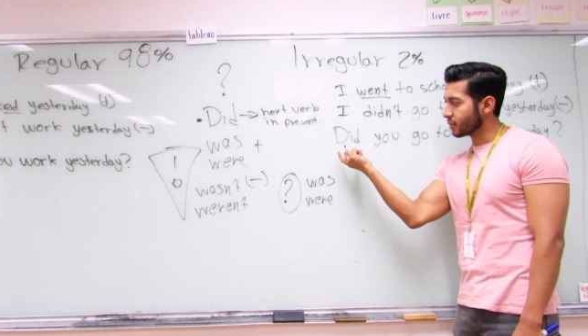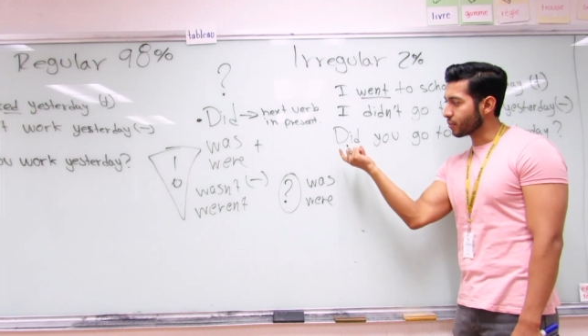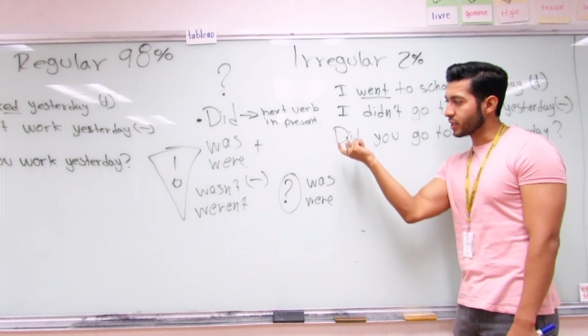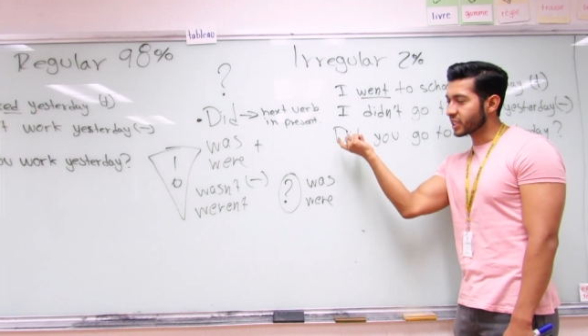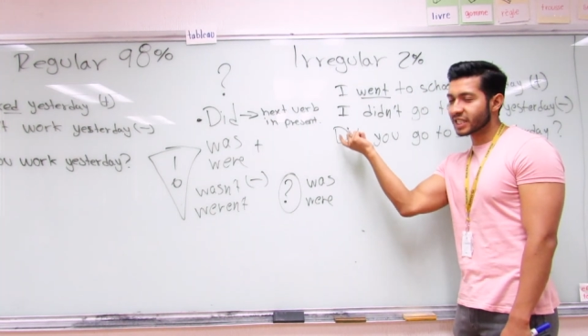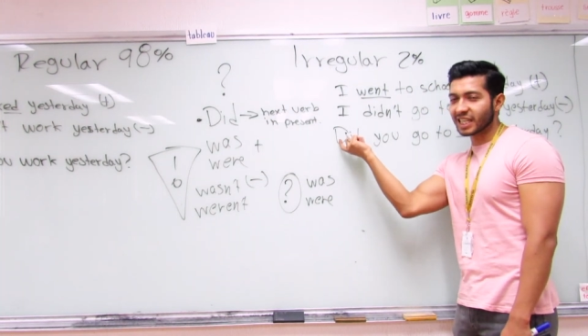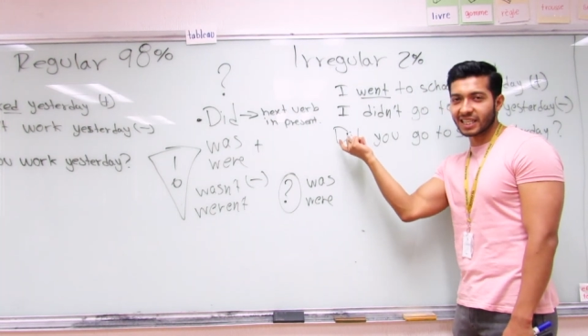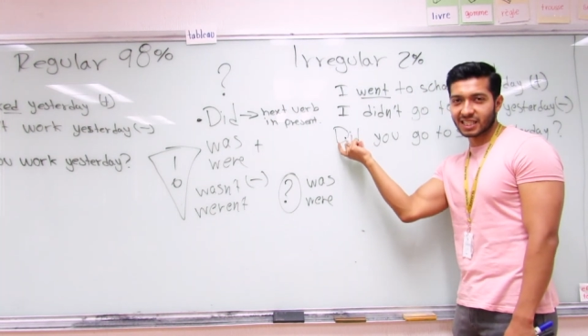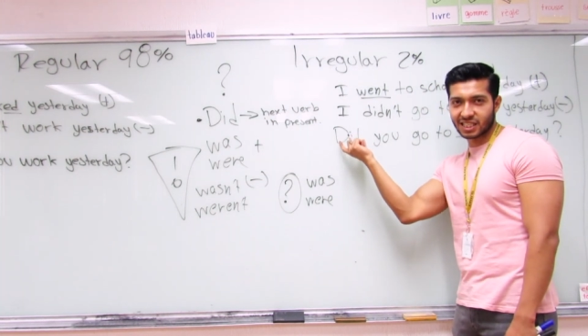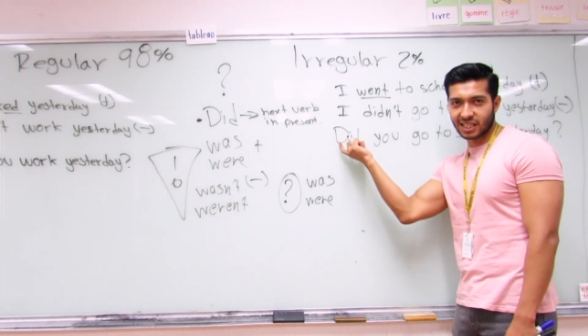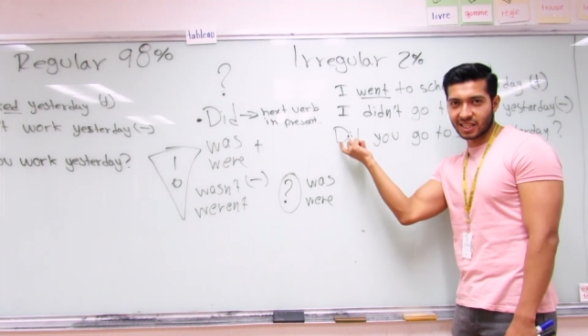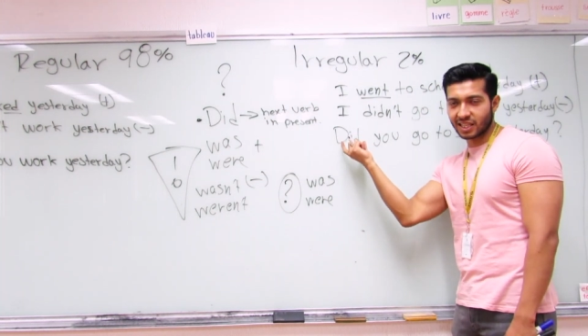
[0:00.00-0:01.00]
we
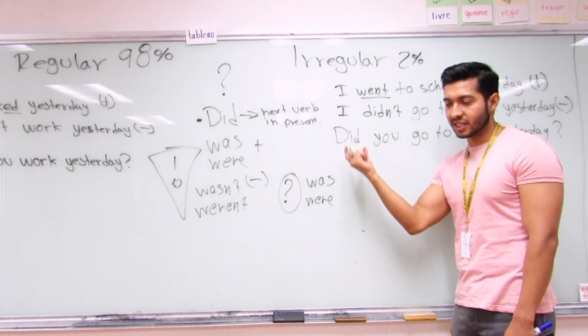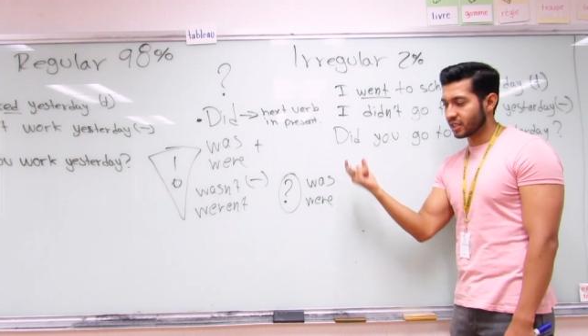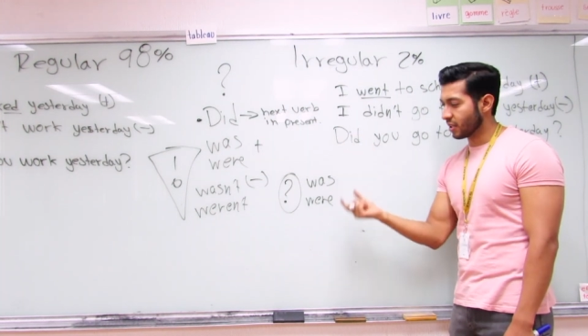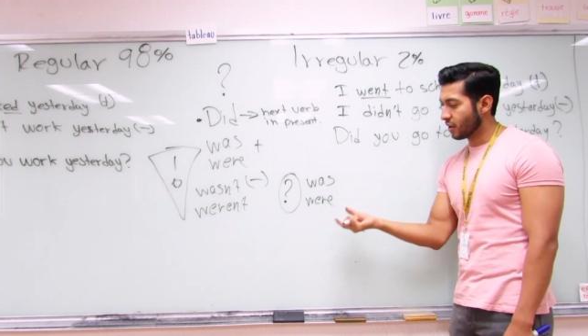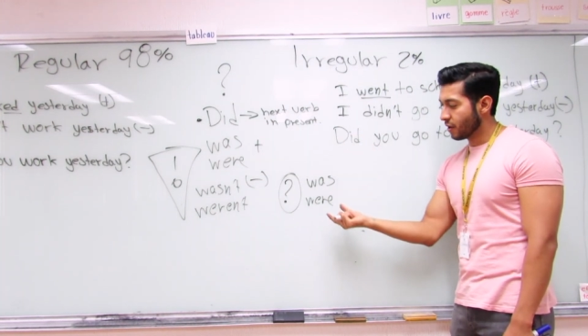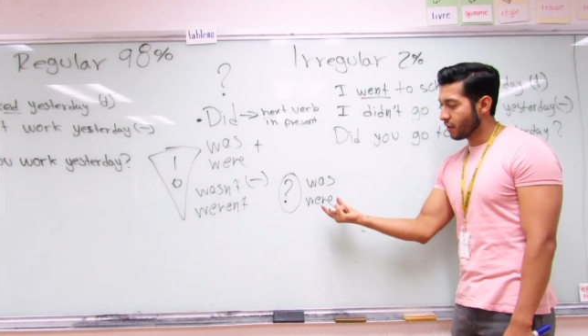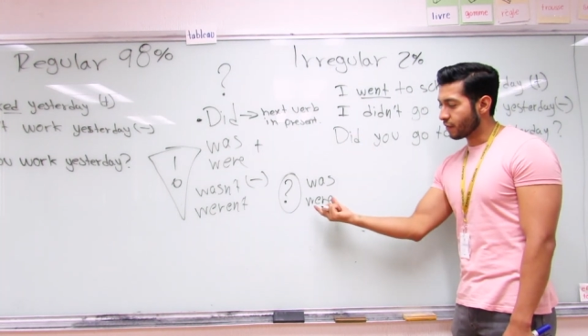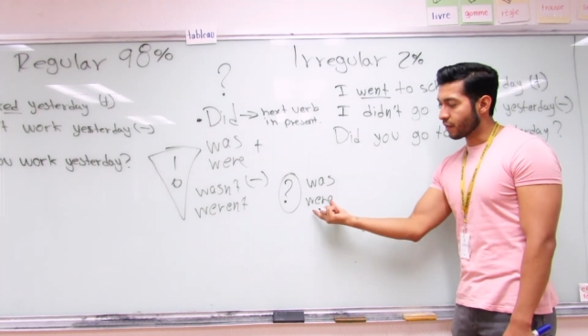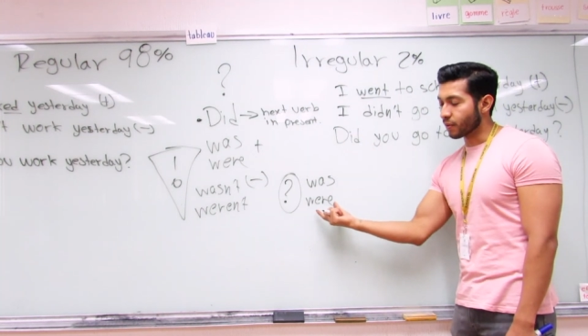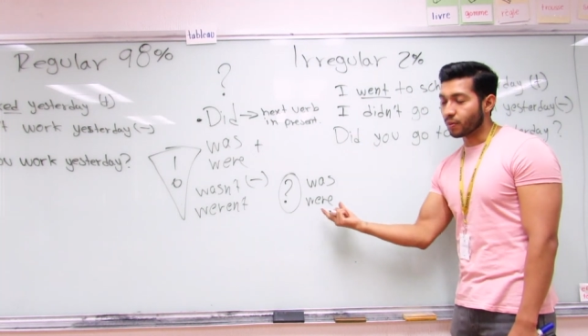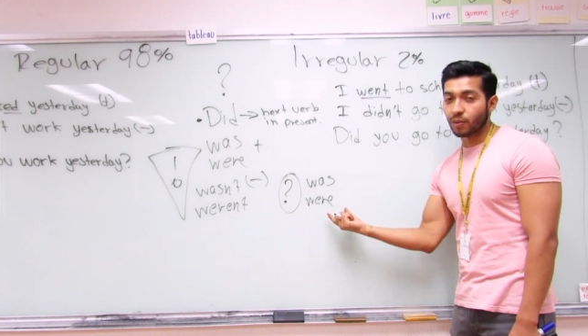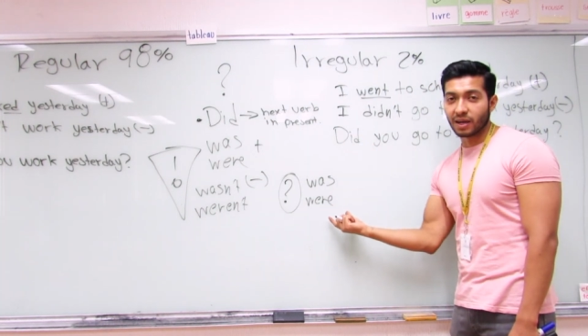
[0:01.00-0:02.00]
change this
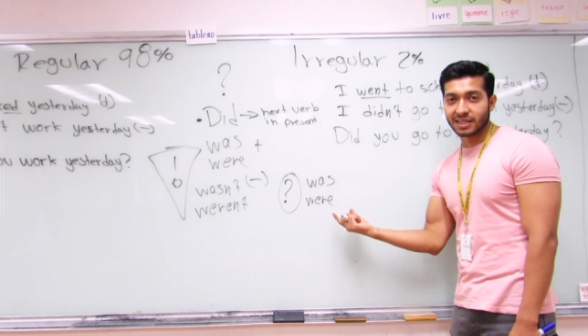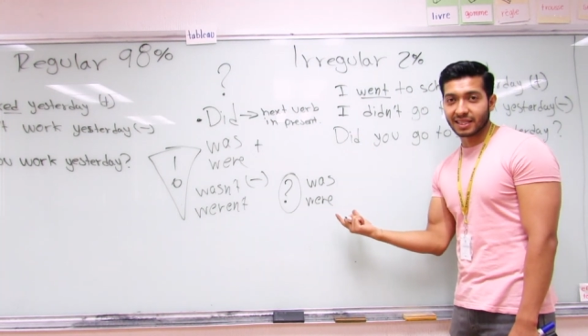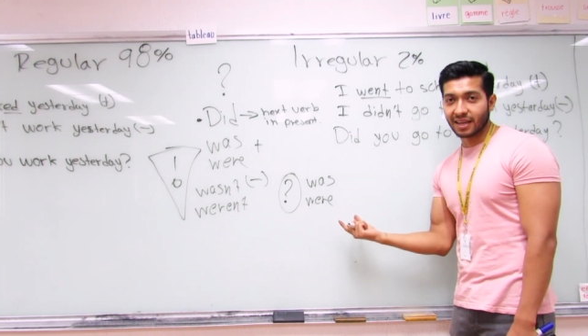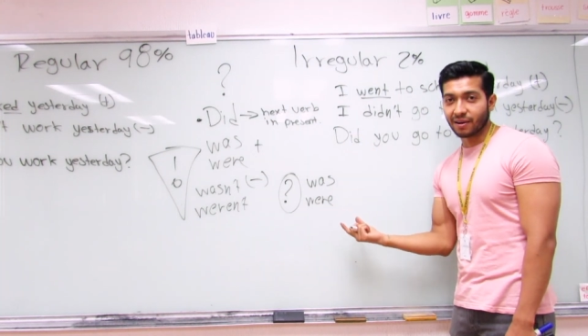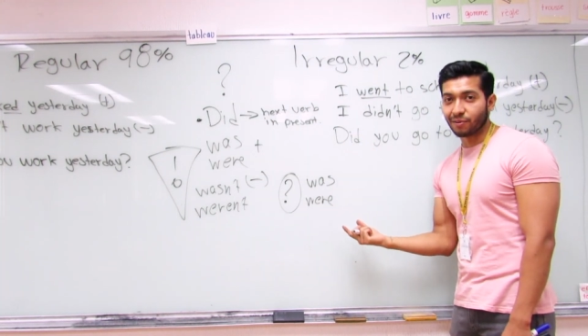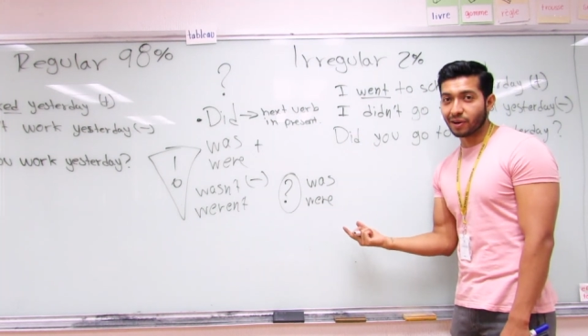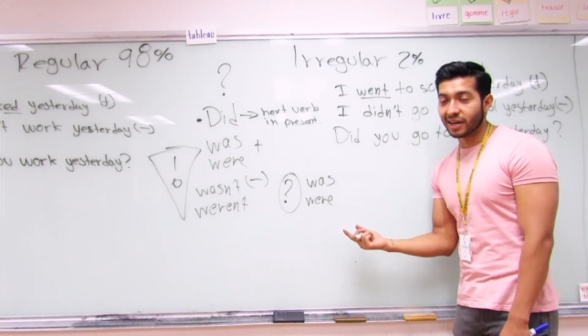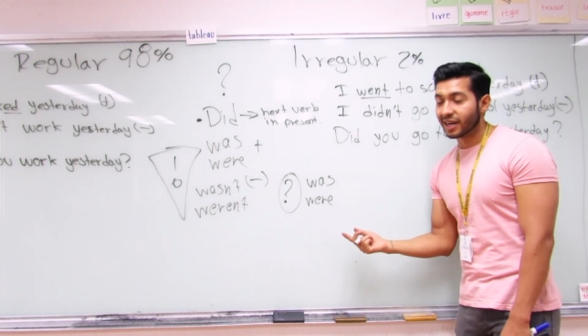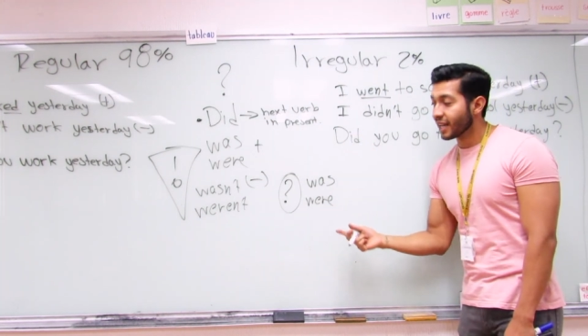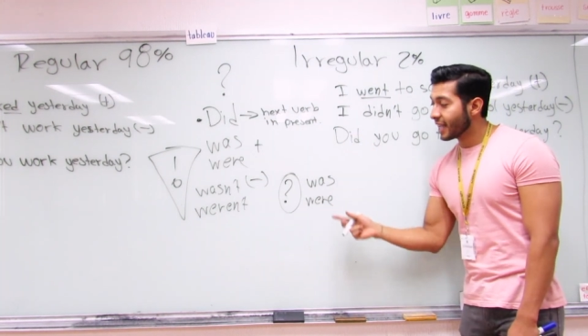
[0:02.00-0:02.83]
for was and were.